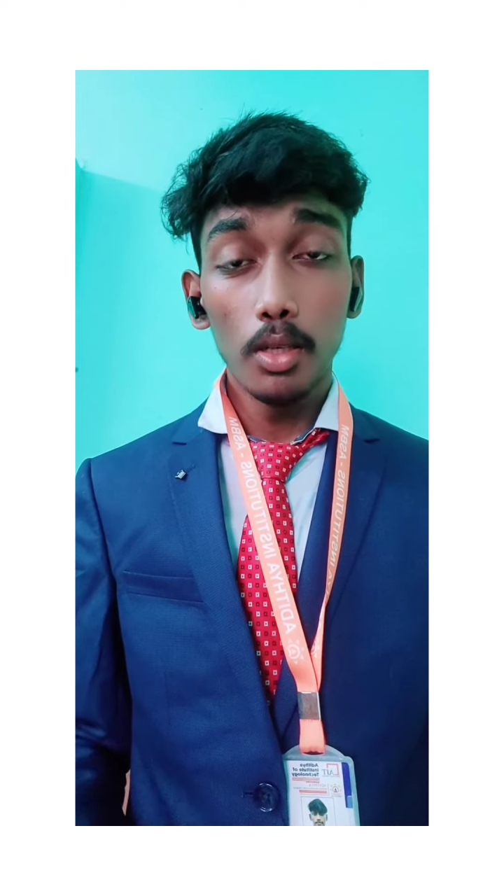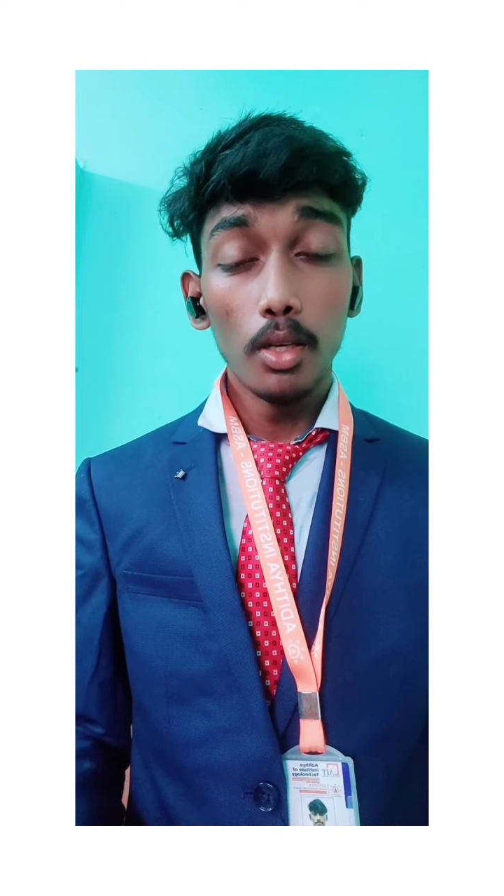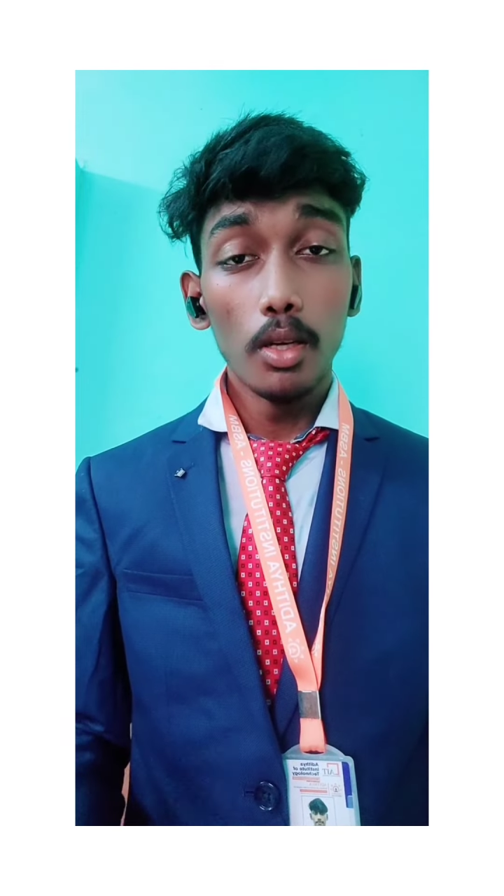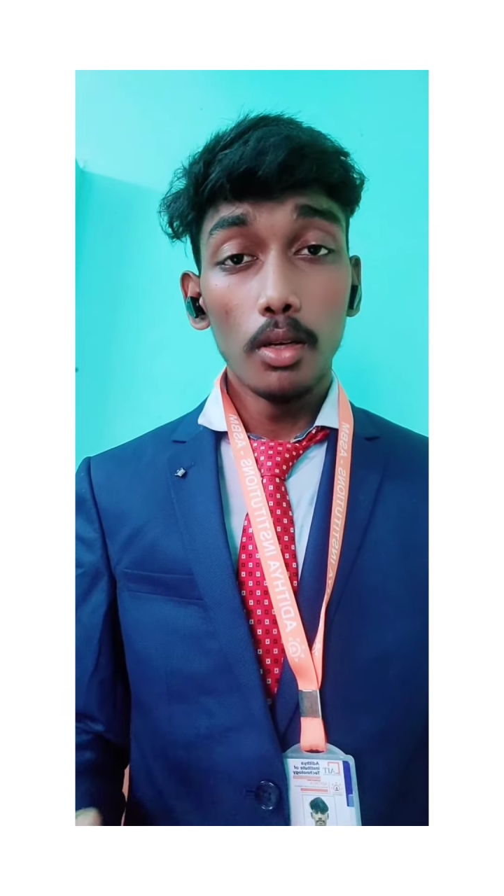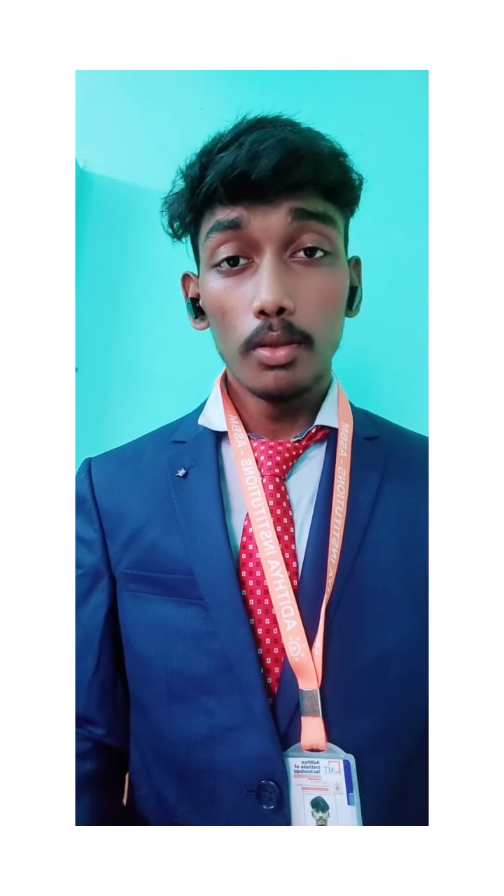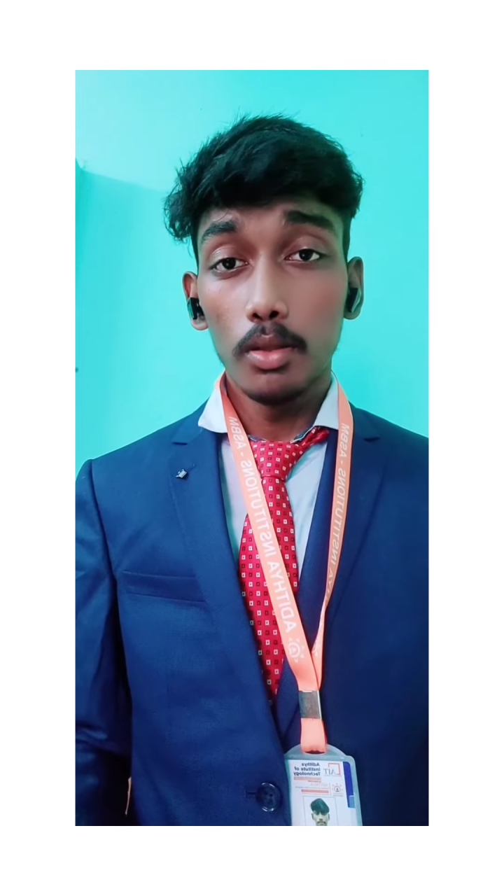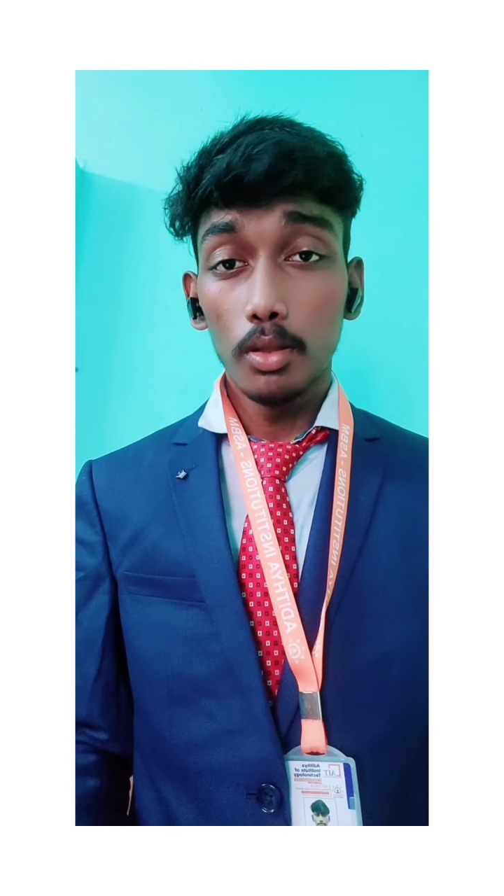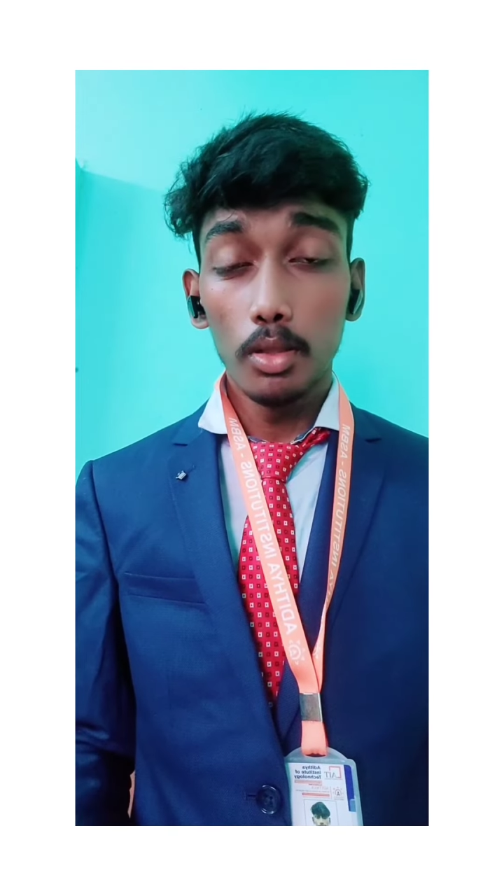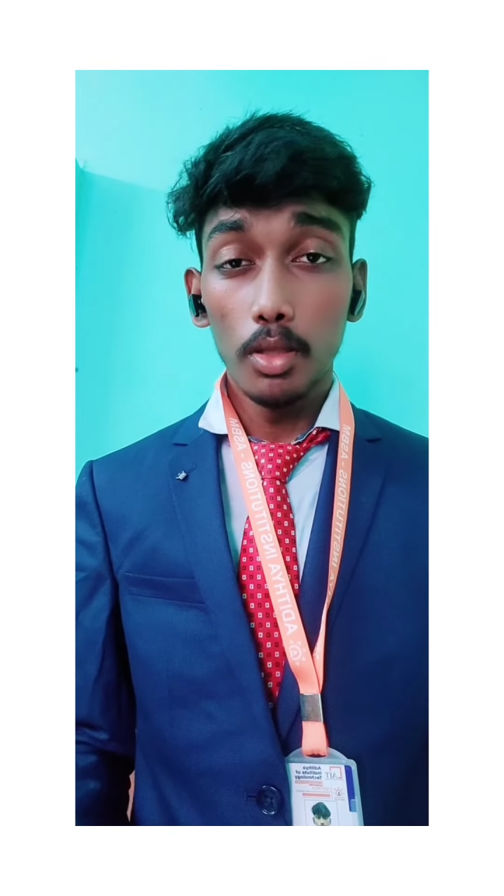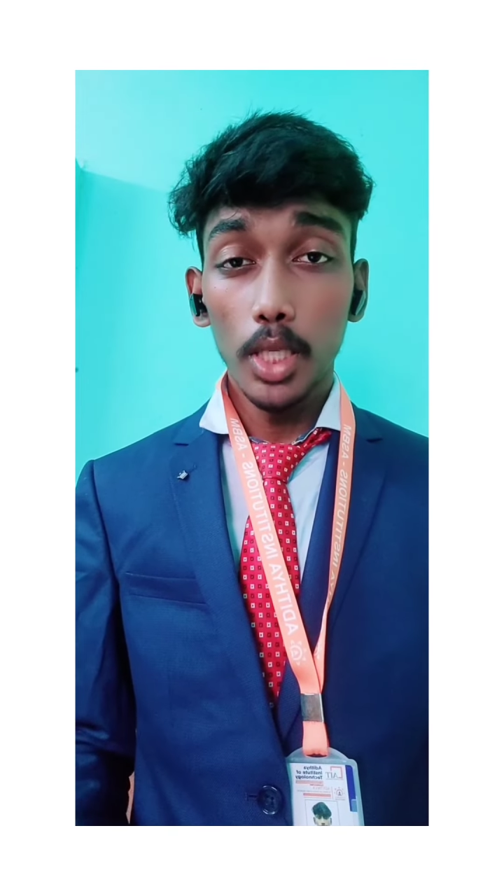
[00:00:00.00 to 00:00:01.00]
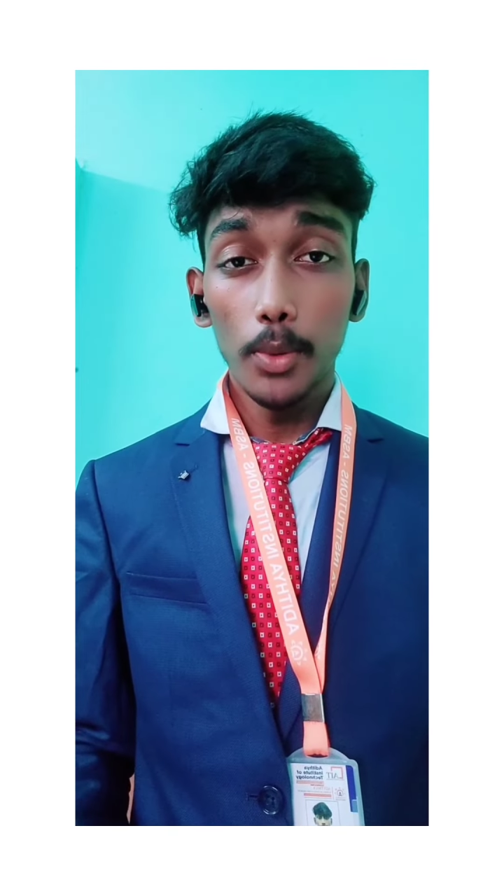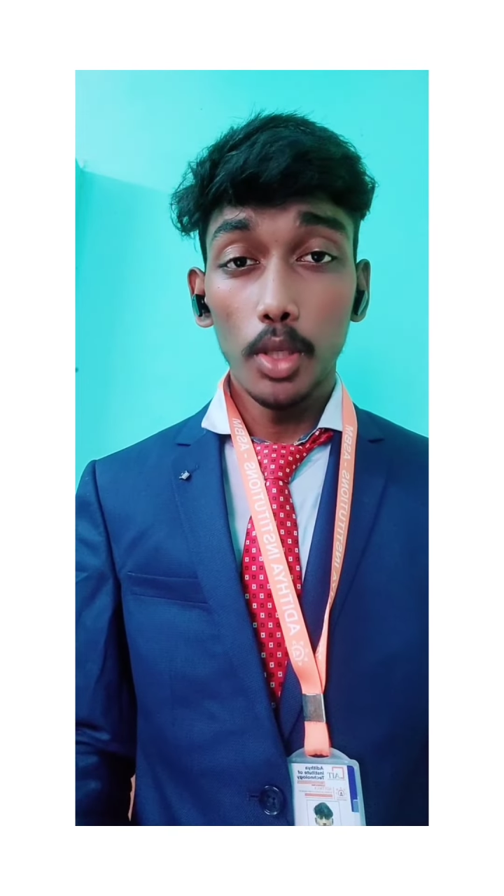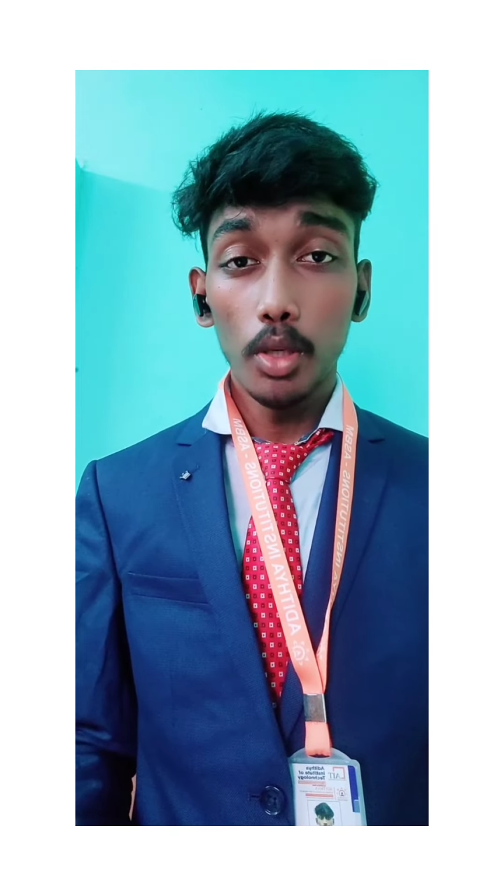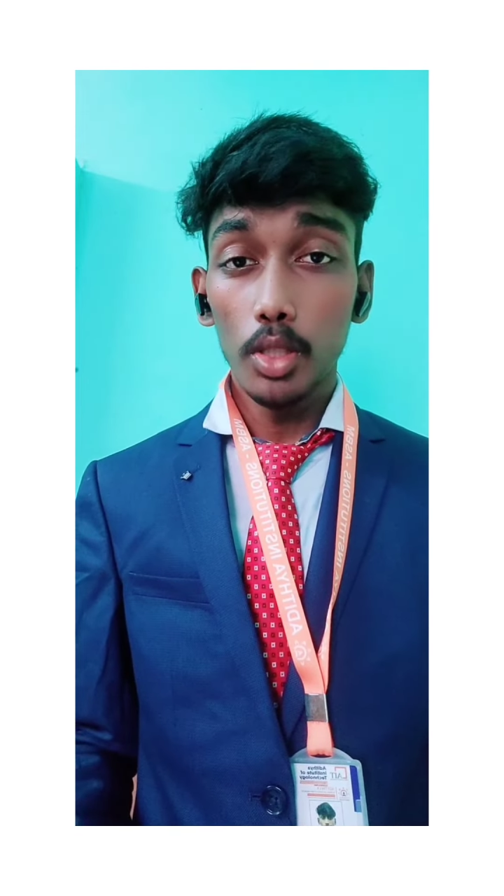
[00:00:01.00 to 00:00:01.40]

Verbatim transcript: that would help you work